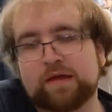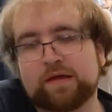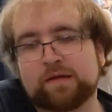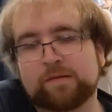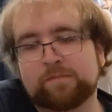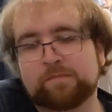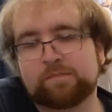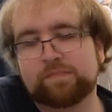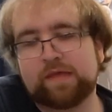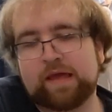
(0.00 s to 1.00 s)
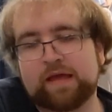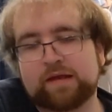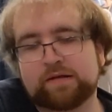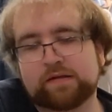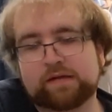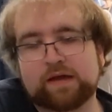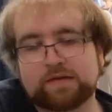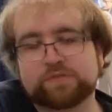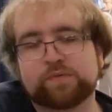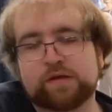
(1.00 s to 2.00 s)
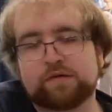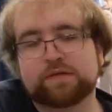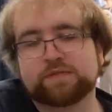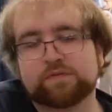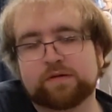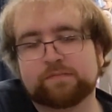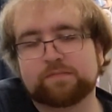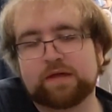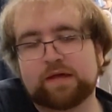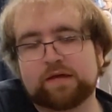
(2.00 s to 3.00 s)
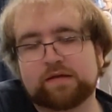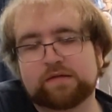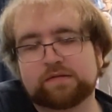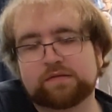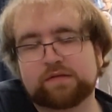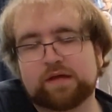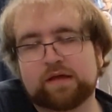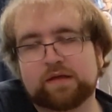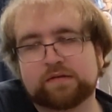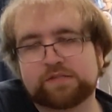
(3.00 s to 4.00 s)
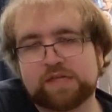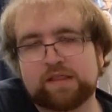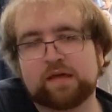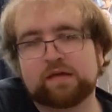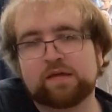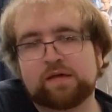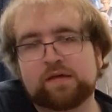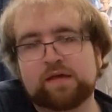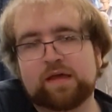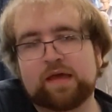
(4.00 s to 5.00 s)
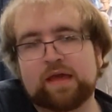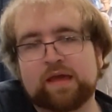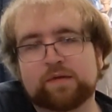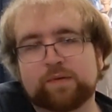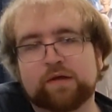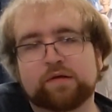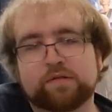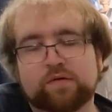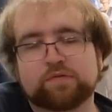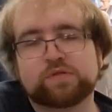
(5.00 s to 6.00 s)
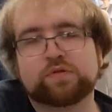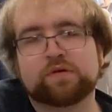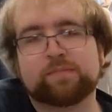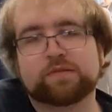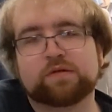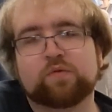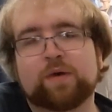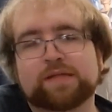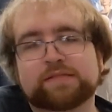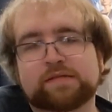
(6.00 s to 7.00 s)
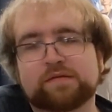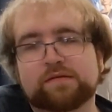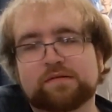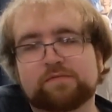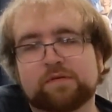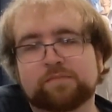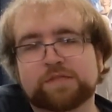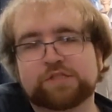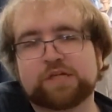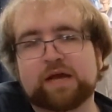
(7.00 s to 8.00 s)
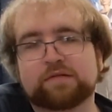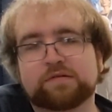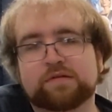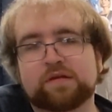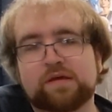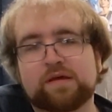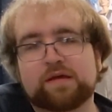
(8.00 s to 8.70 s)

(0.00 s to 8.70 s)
Um, and Gus, we know he's from uh, uh, Chile and we heard the whole story about the Kawati from his childhood.